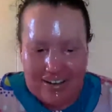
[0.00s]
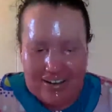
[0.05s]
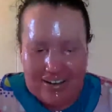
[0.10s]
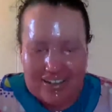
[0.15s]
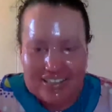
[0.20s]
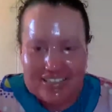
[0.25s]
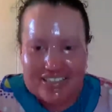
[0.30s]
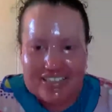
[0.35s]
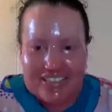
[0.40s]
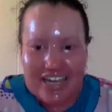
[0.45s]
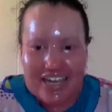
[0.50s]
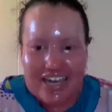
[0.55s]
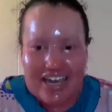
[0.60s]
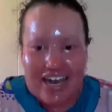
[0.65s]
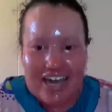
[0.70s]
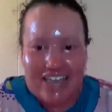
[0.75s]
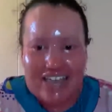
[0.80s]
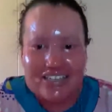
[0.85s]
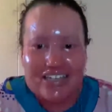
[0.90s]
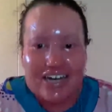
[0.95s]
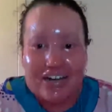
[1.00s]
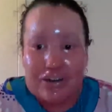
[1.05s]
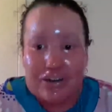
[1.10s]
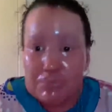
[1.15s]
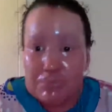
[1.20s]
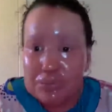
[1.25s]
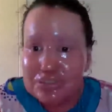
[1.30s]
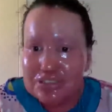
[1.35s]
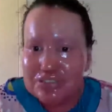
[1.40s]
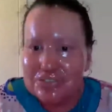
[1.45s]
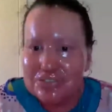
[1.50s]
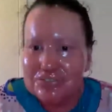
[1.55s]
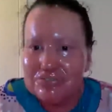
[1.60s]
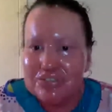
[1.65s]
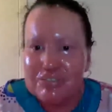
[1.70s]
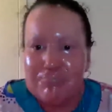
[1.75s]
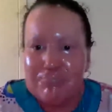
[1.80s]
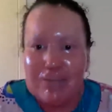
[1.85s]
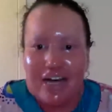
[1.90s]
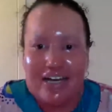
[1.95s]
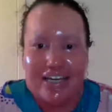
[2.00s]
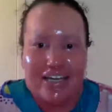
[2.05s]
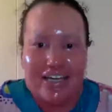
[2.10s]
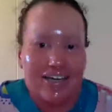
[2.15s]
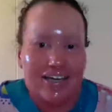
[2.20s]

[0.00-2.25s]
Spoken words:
she has now got a book deal with Black Ink.